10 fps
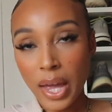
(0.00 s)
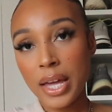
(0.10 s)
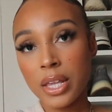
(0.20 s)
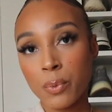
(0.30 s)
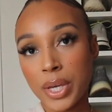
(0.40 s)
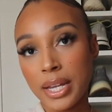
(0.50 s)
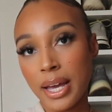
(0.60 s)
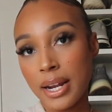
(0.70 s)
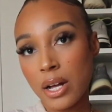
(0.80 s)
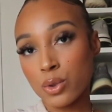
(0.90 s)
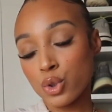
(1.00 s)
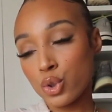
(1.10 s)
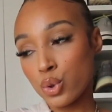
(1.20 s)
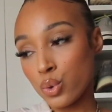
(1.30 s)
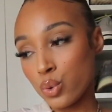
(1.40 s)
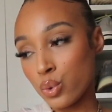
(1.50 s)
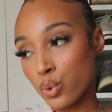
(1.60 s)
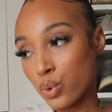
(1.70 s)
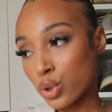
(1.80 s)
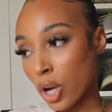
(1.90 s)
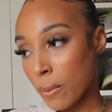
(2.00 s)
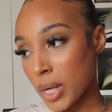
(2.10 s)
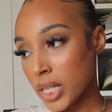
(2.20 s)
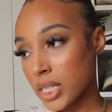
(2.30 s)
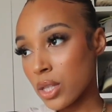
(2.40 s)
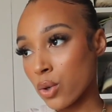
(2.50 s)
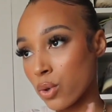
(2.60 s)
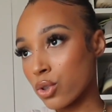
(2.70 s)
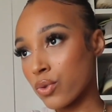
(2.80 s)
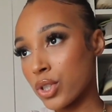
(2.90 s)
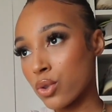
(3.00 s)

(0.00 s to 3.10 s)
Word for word: and then we can head out to Starbucks, the grocery